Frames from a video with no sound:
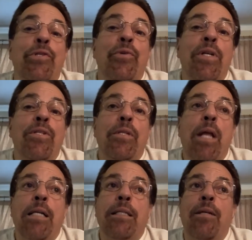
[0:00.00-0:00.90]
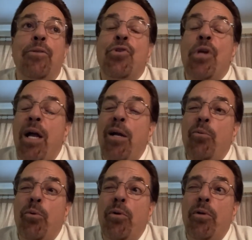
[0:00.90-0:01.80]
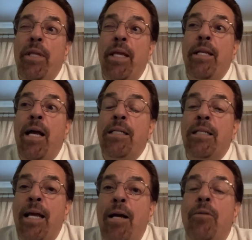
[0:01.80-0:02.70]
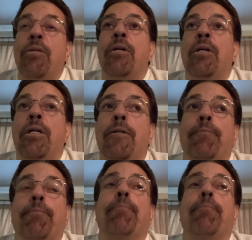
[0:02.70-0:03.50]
R Us knocked out Child World. They knocked out um,